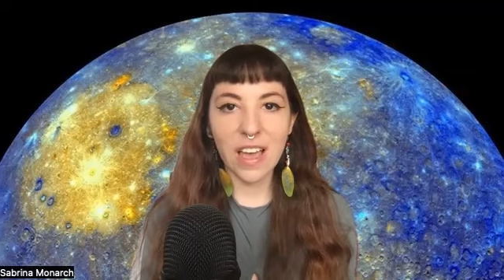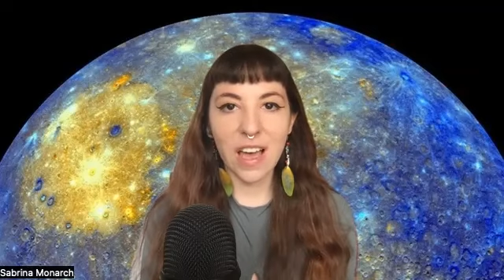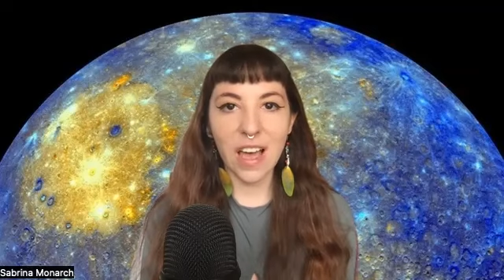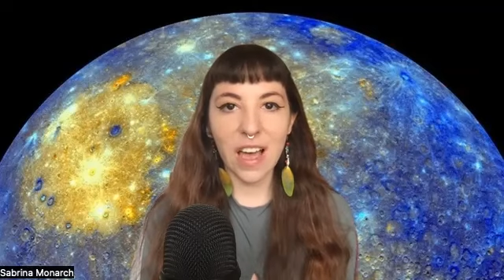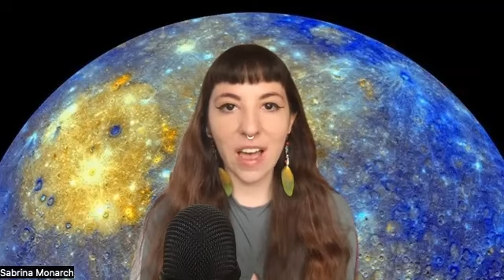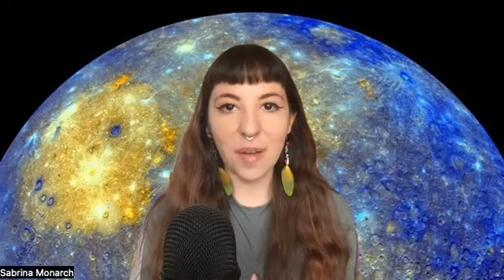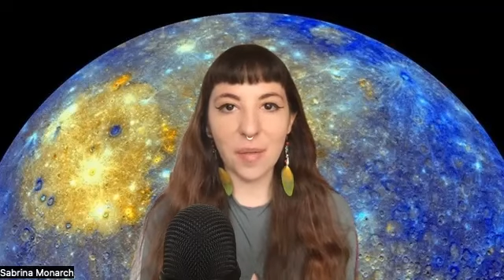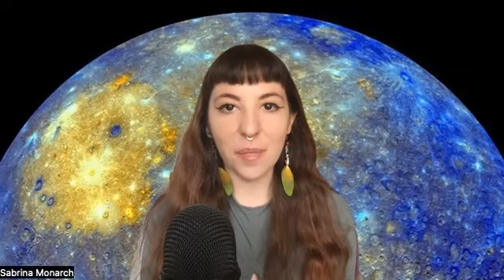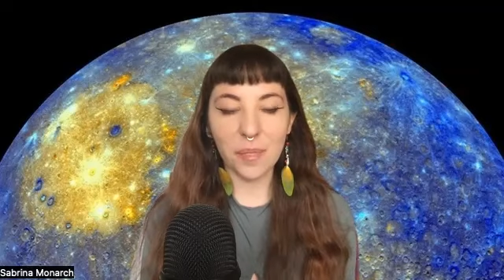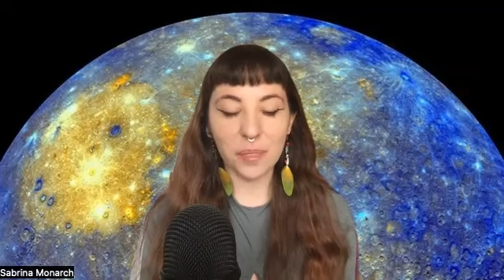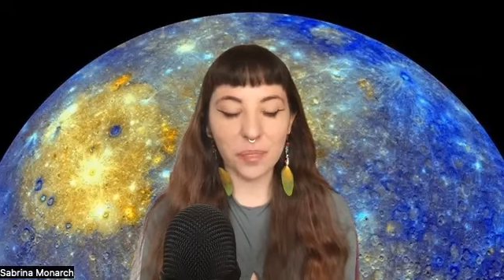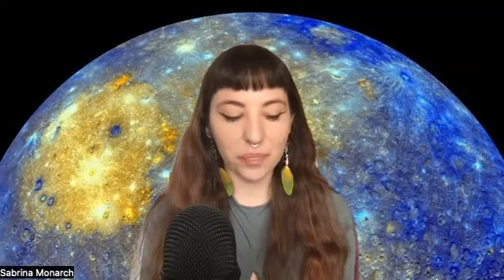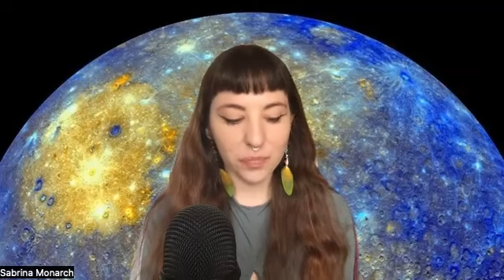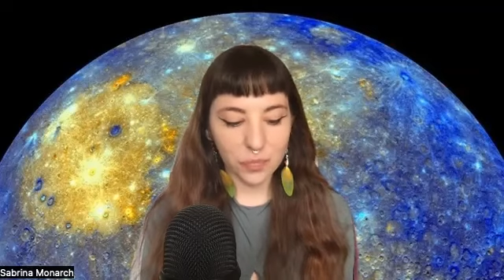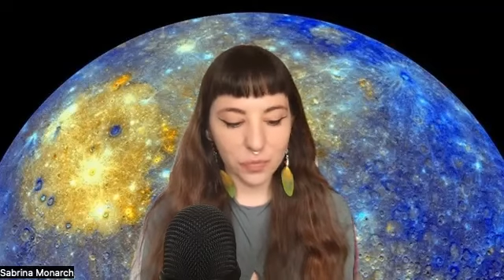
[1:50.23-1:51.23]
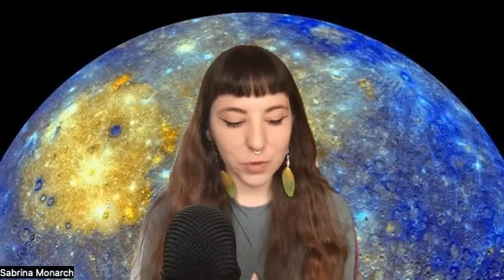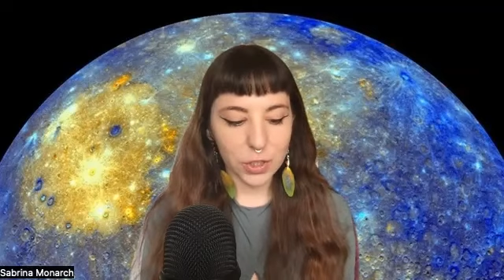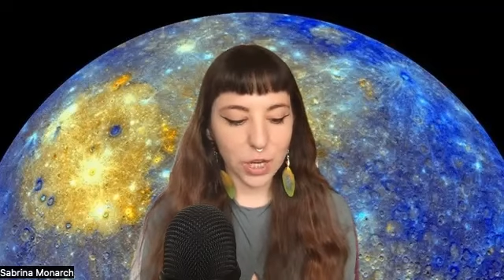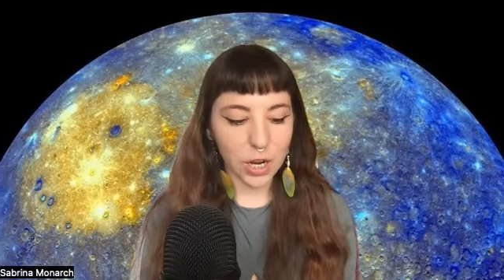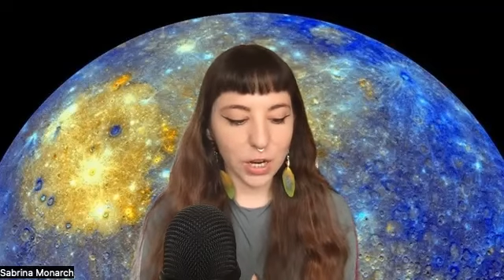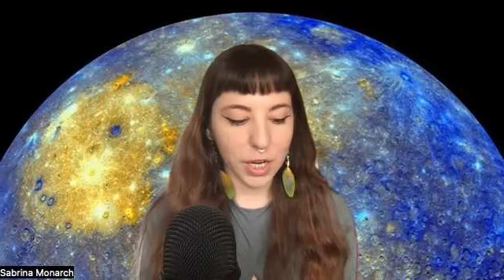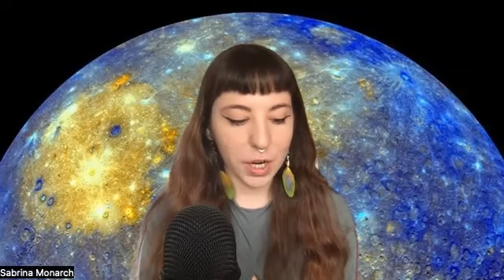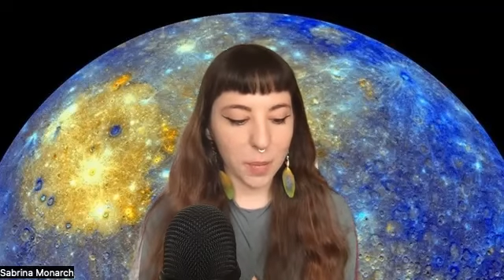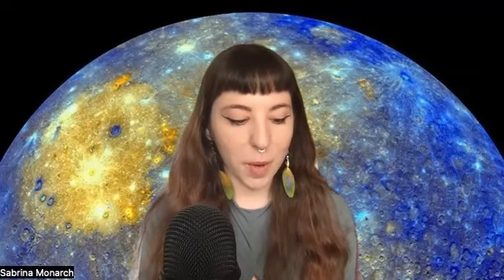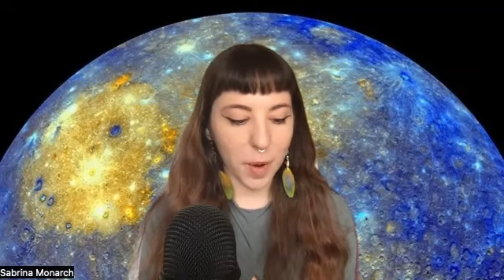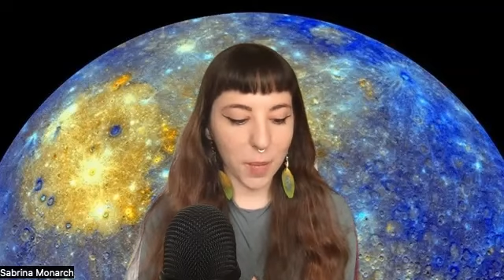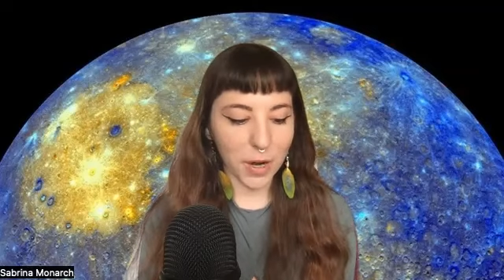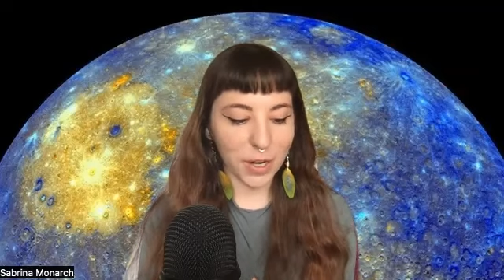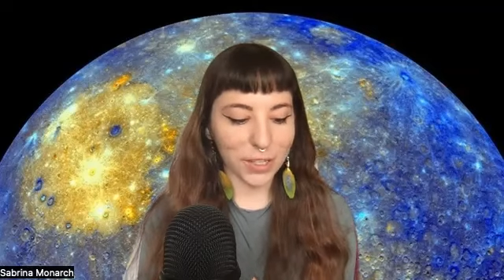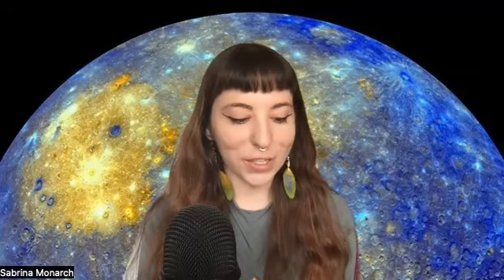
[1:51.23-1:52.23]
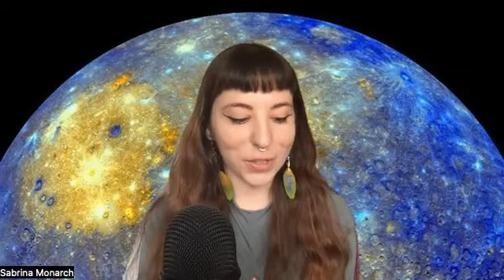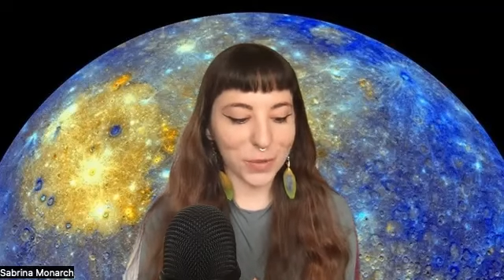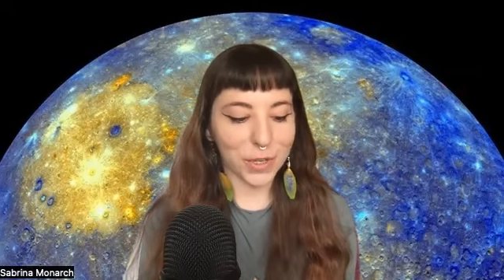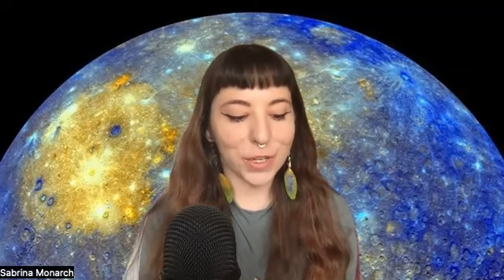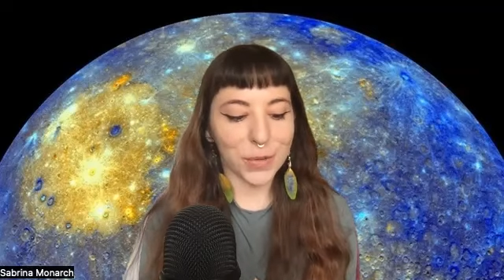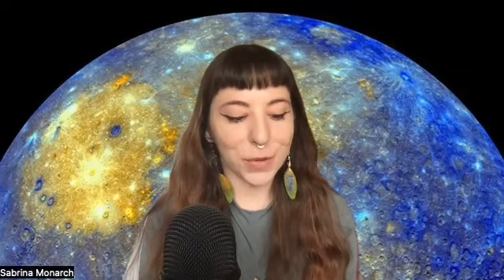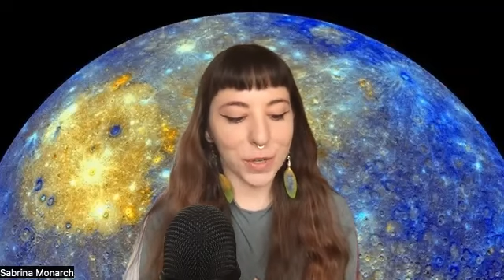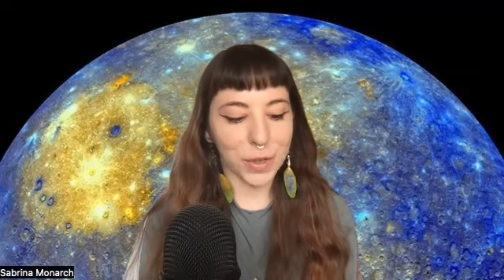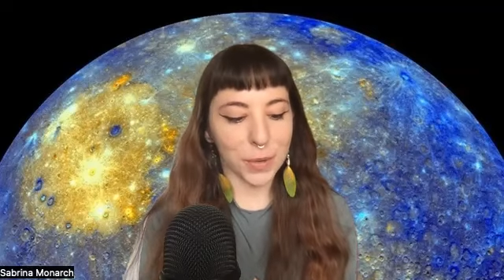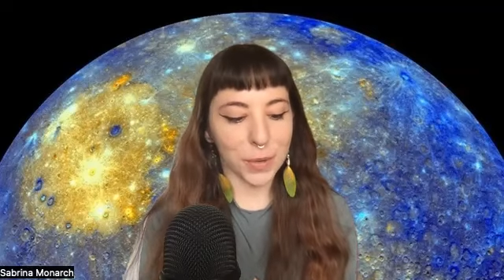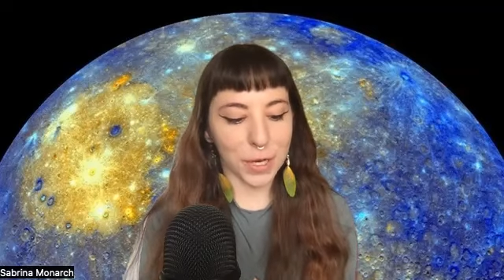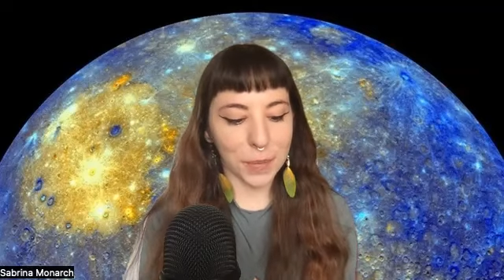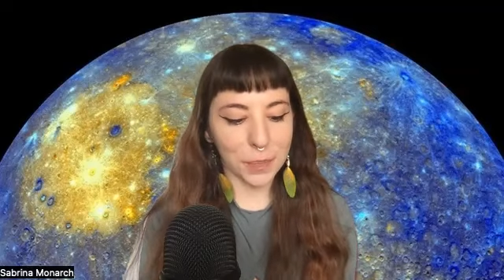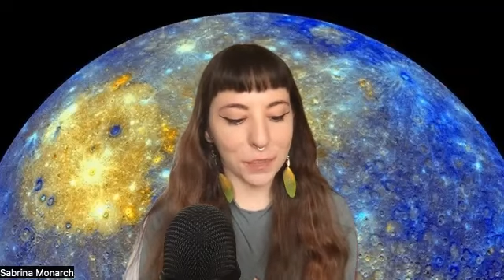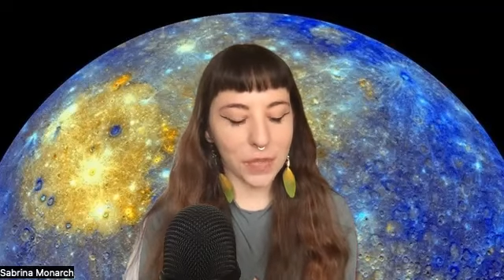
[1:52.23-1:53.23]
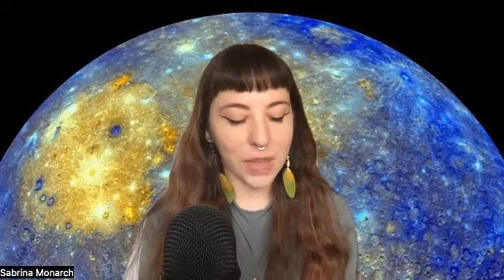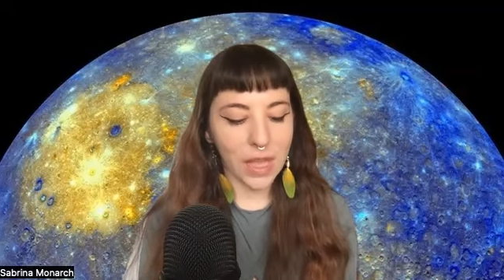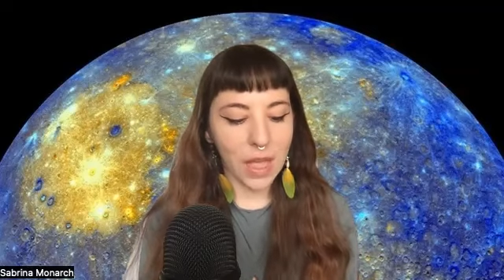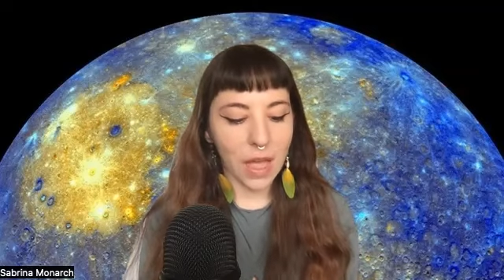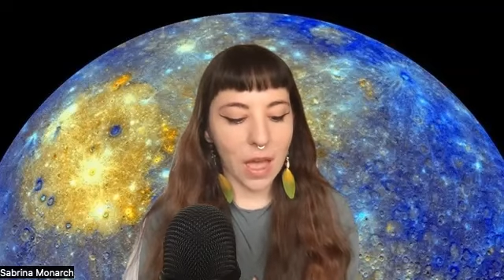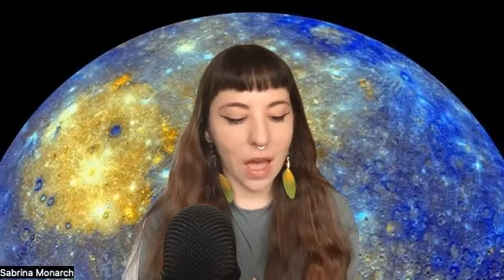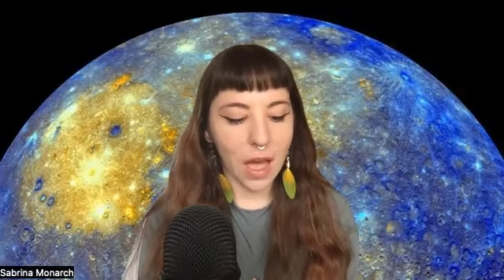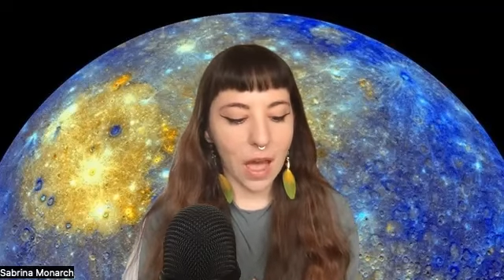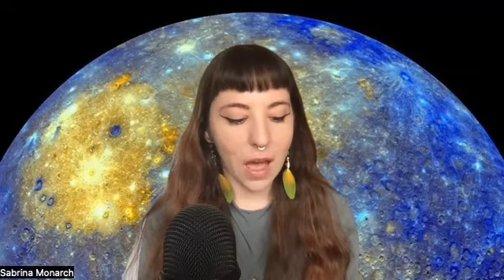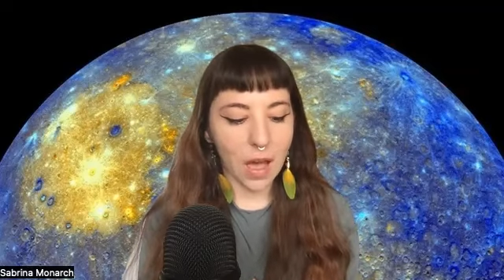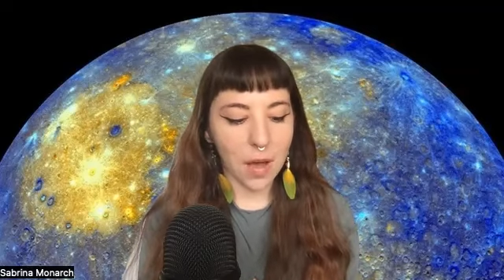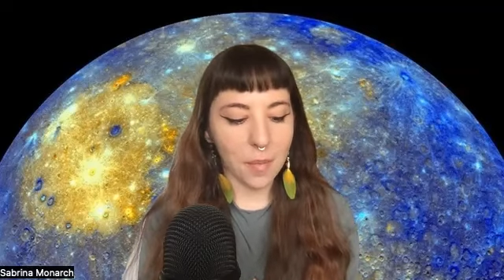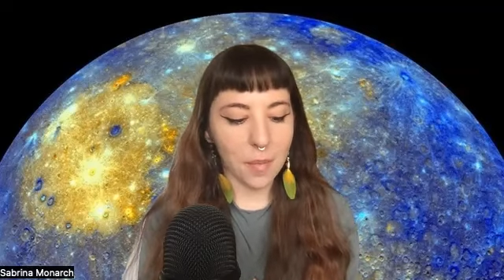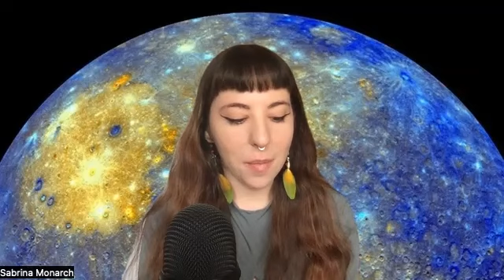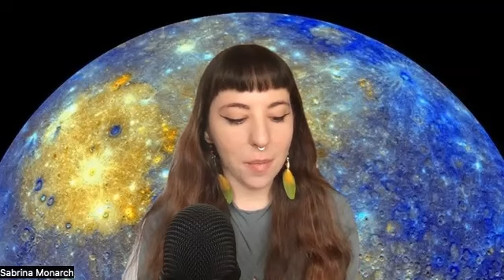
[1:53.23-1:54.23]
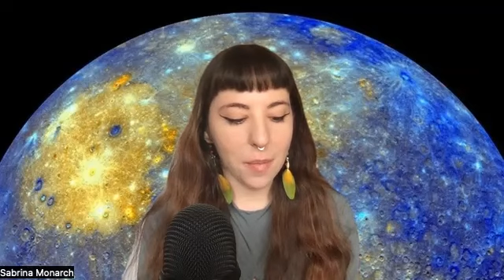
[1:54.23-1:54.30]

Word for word: Um, we're talking about March 2023. Um,